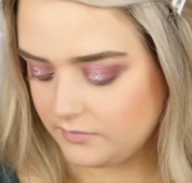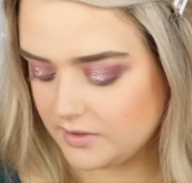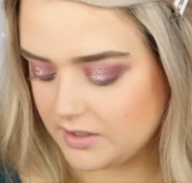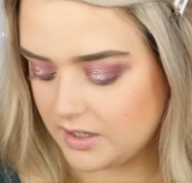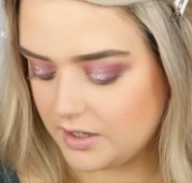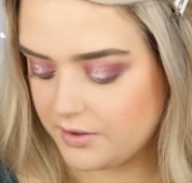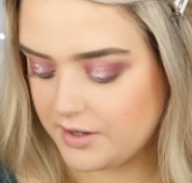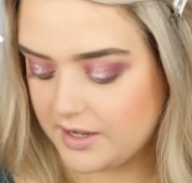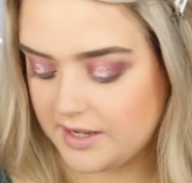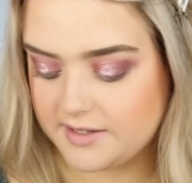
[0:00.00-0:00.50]

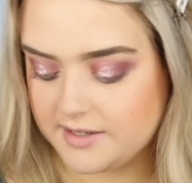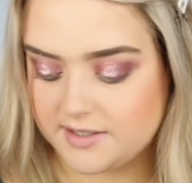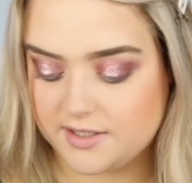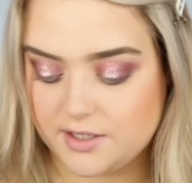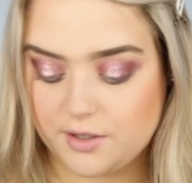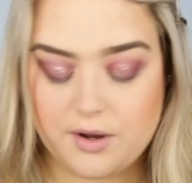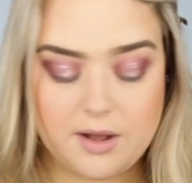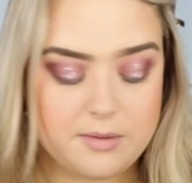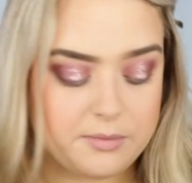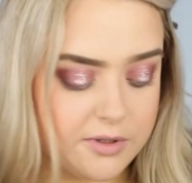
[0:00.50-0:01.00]
Okay,
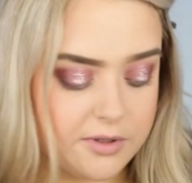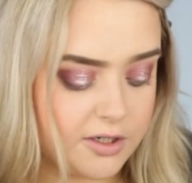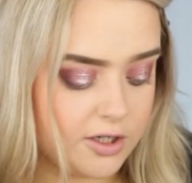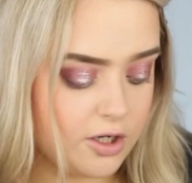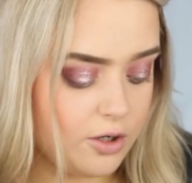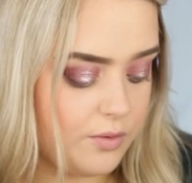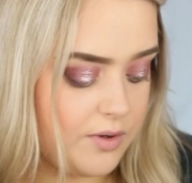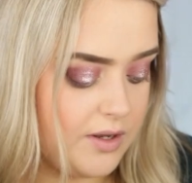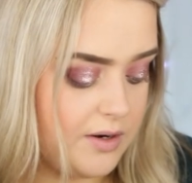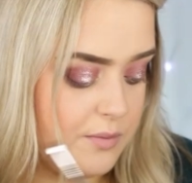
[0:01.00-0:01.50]
so I'm going to
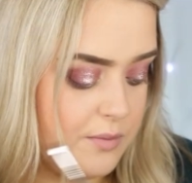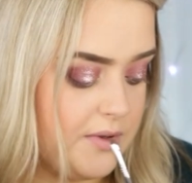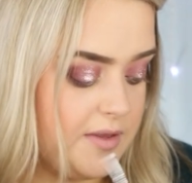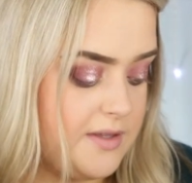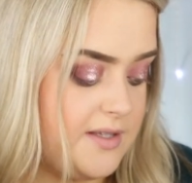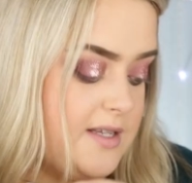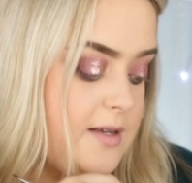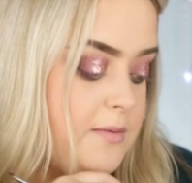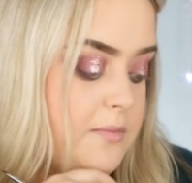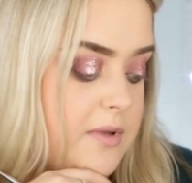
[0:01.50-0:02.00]
go in with
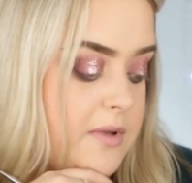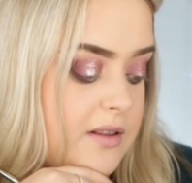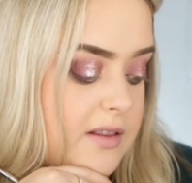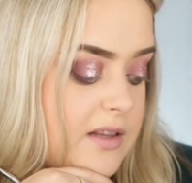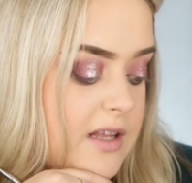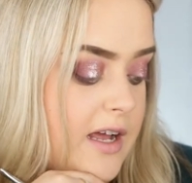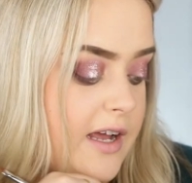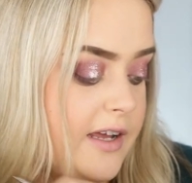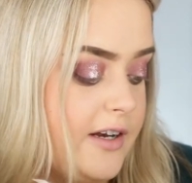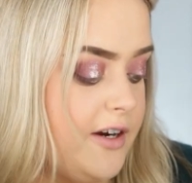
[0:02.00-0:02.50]
some
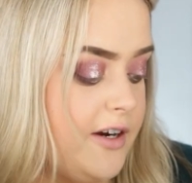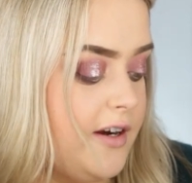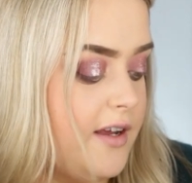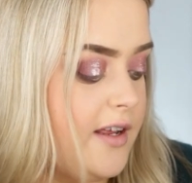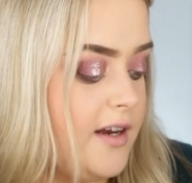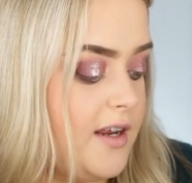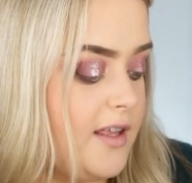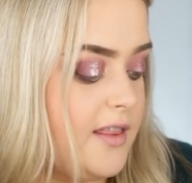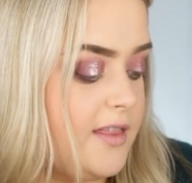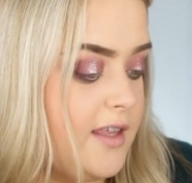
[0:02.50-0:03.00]
liner,
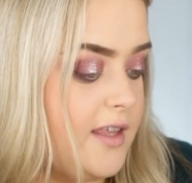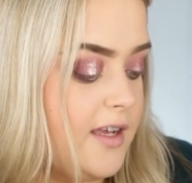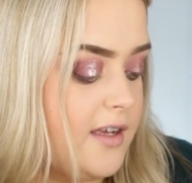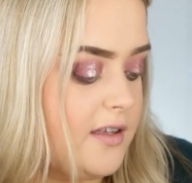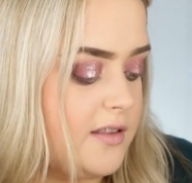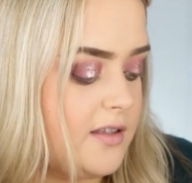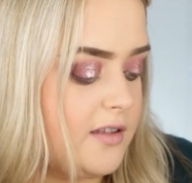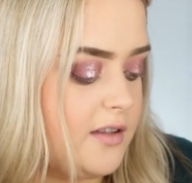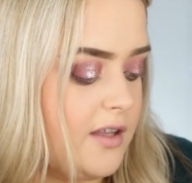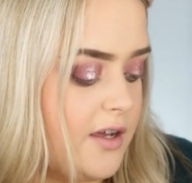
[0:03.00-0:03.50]
and I
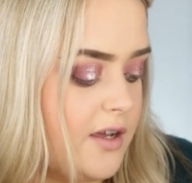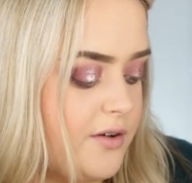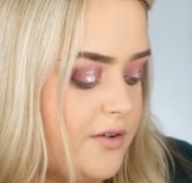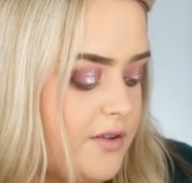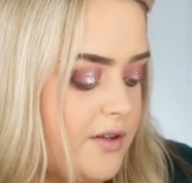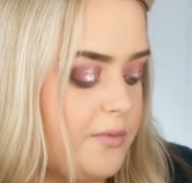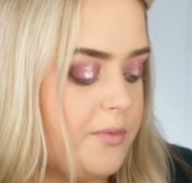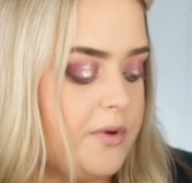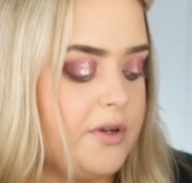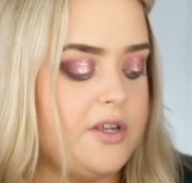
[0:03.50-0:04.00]
think the liner
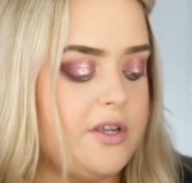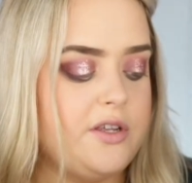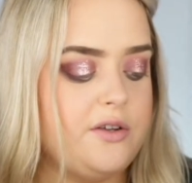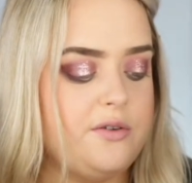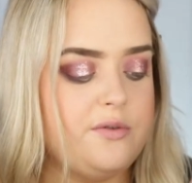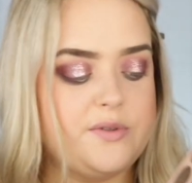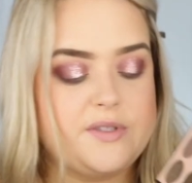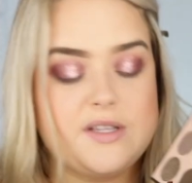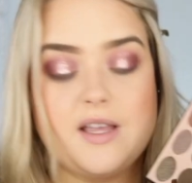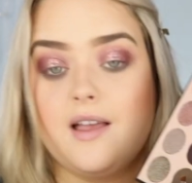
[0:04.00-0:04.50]
that I'm going to
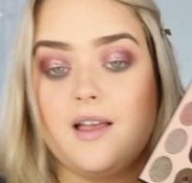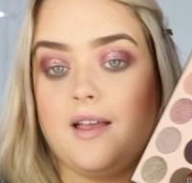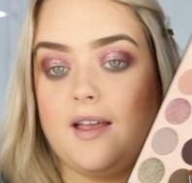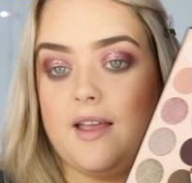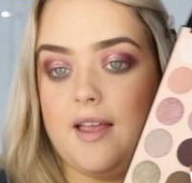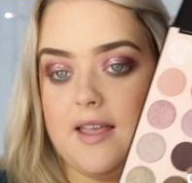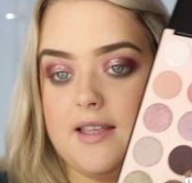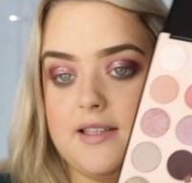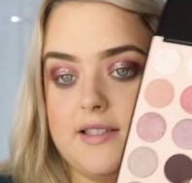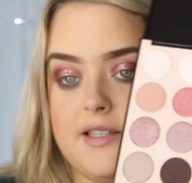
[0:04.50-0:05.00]
use
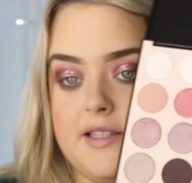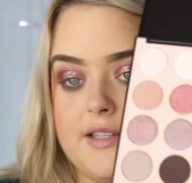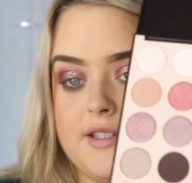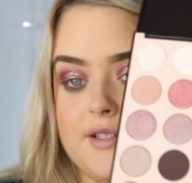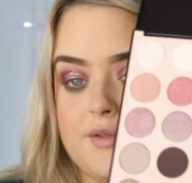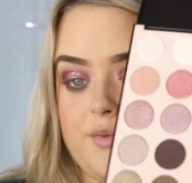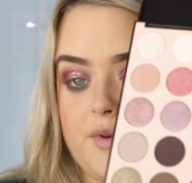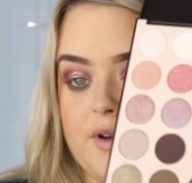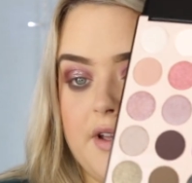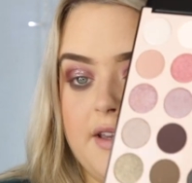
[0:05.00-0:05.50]
is
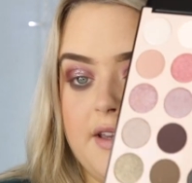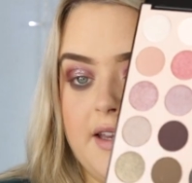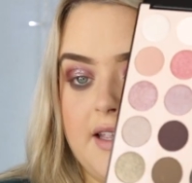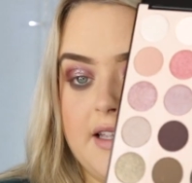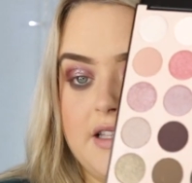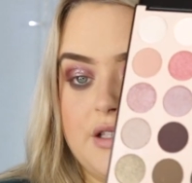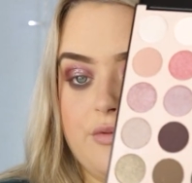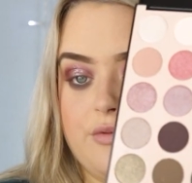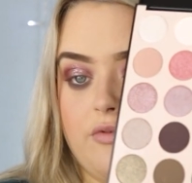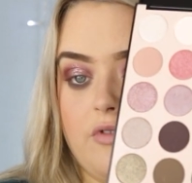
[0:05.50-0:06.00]
this one.
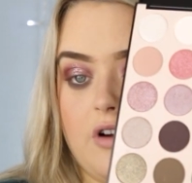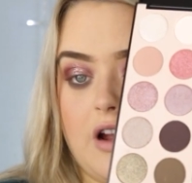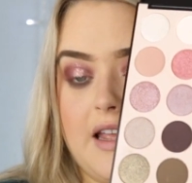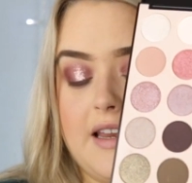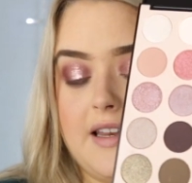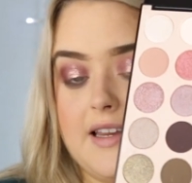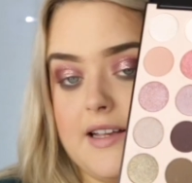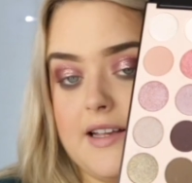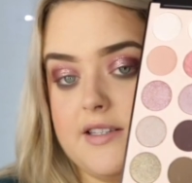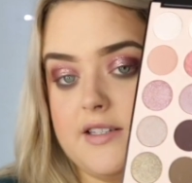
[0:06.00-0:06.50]
It's
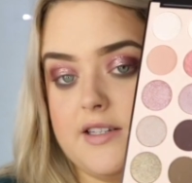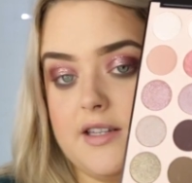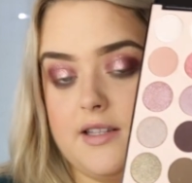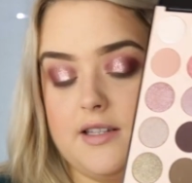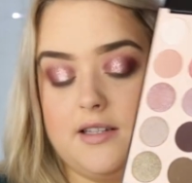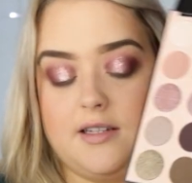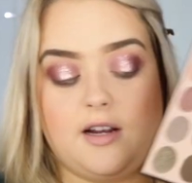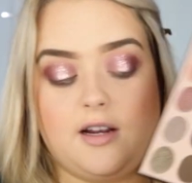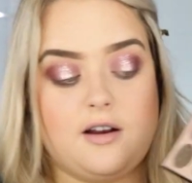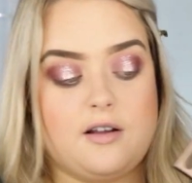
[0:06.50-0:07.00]
right next to the
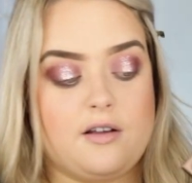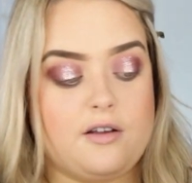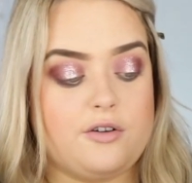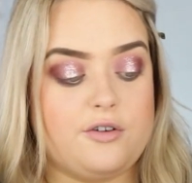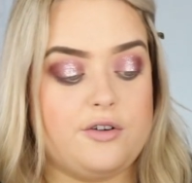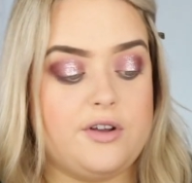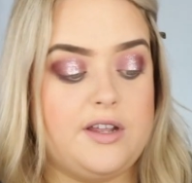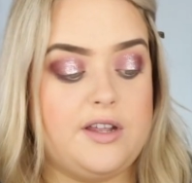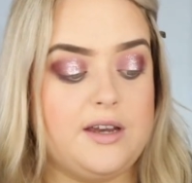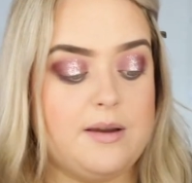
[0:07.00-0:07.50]
dark
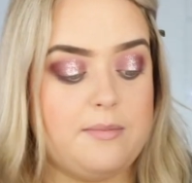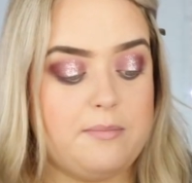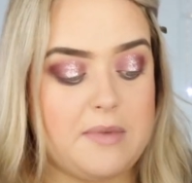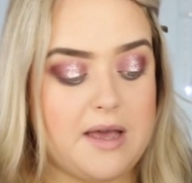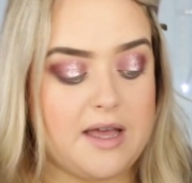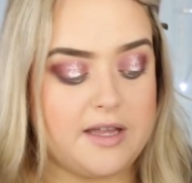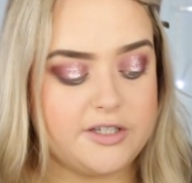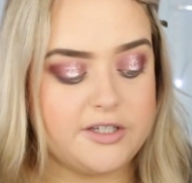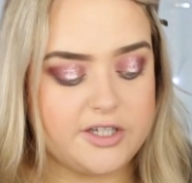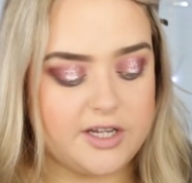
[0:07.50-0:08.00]
green
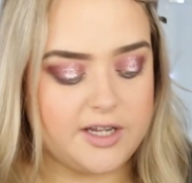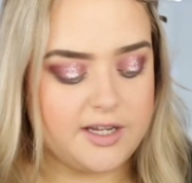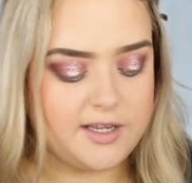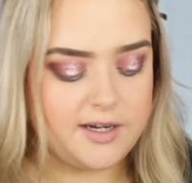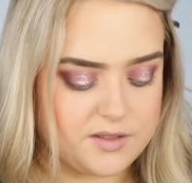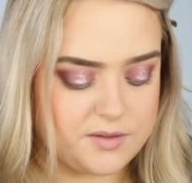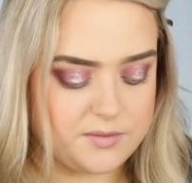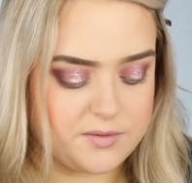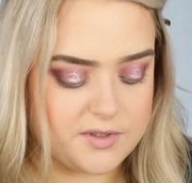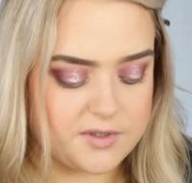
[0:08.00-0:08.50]
matte
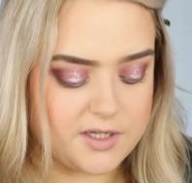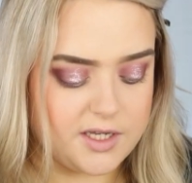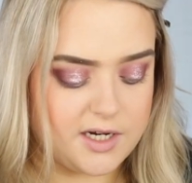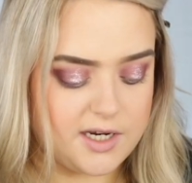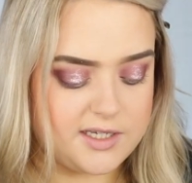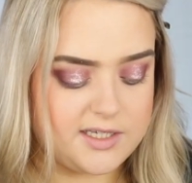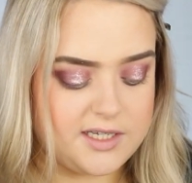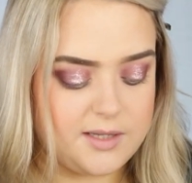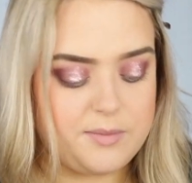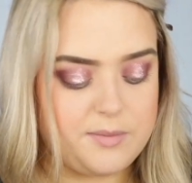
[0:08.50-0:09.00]
shade. So I'm just going
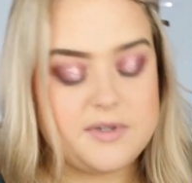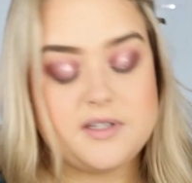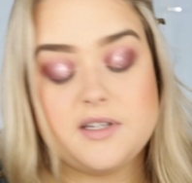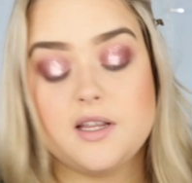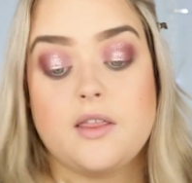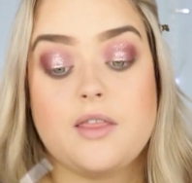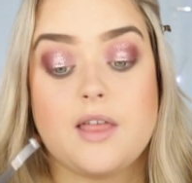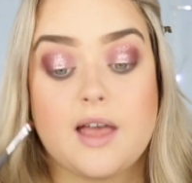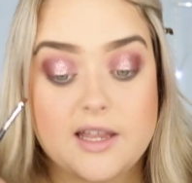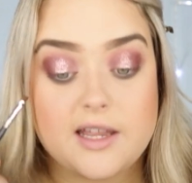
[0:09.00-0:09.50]
to dip
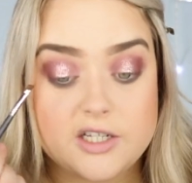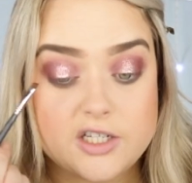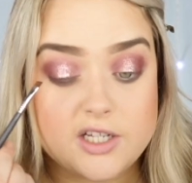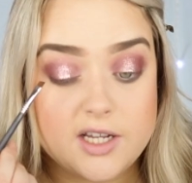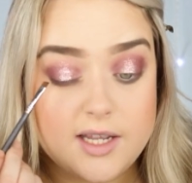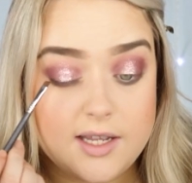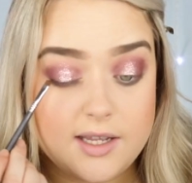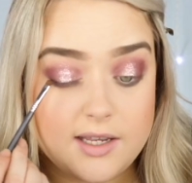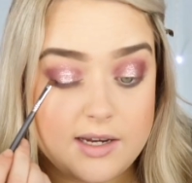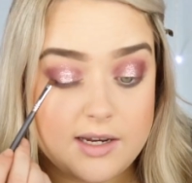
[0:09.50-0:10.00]
into that
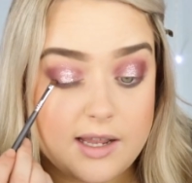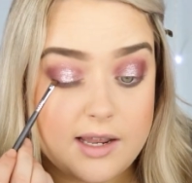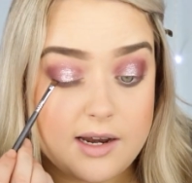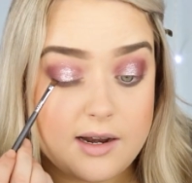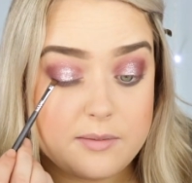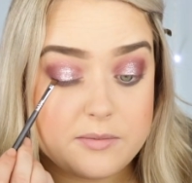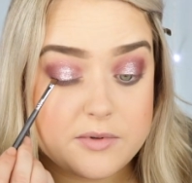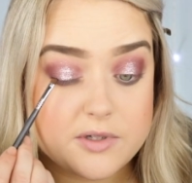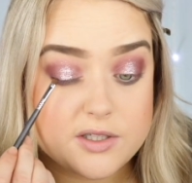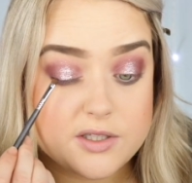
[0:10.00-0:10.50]
shade, and
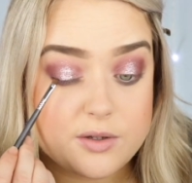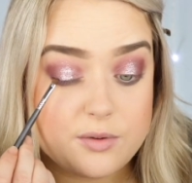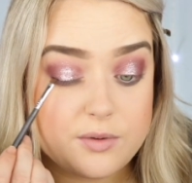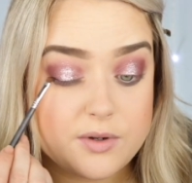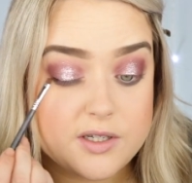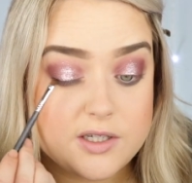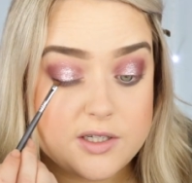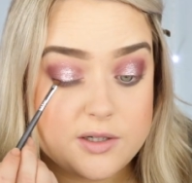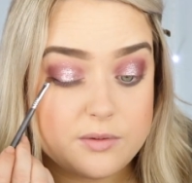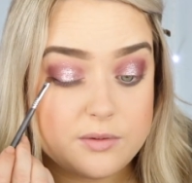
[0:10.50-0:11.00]
I'm just
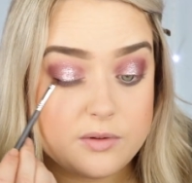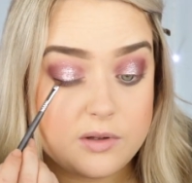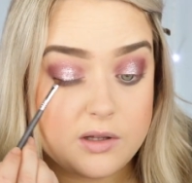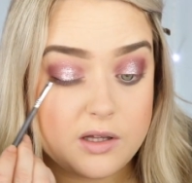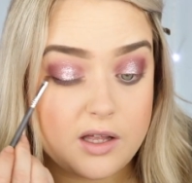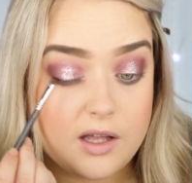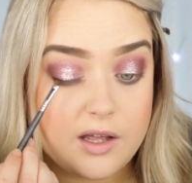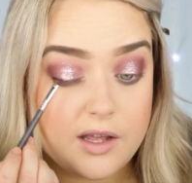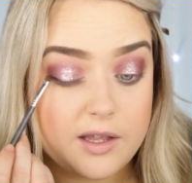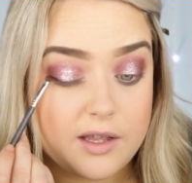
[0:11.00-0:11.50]
going to
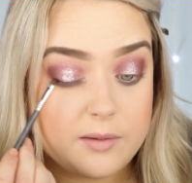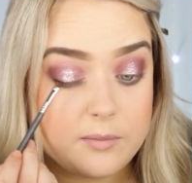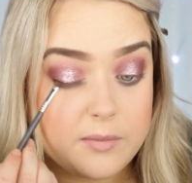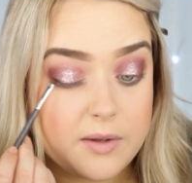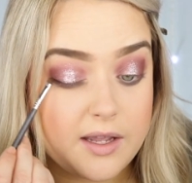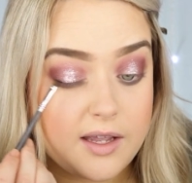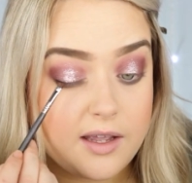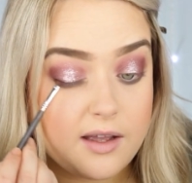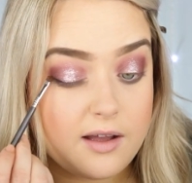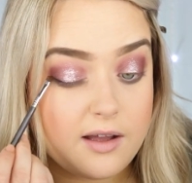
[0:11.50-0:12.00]
line
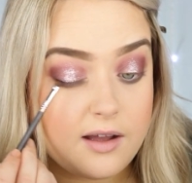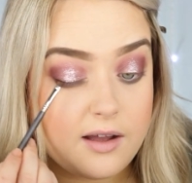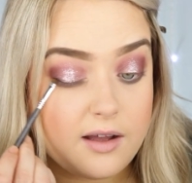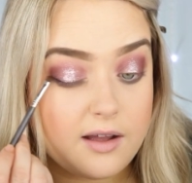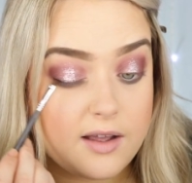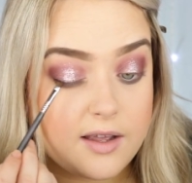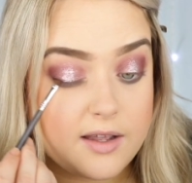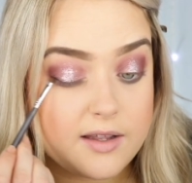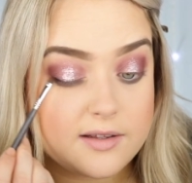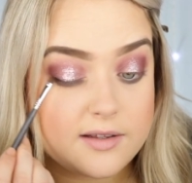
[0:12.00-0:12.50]
my
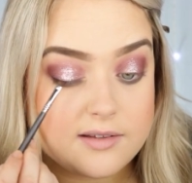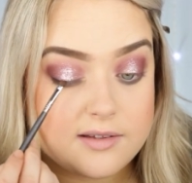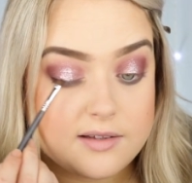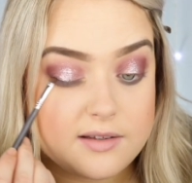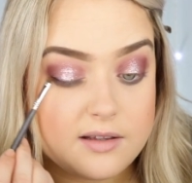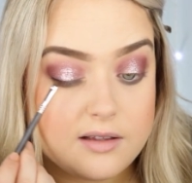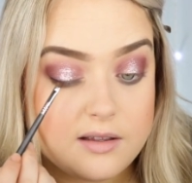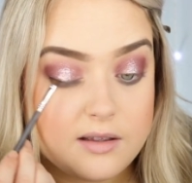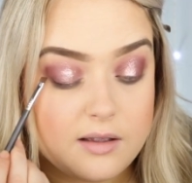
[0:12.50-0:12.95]
eyes.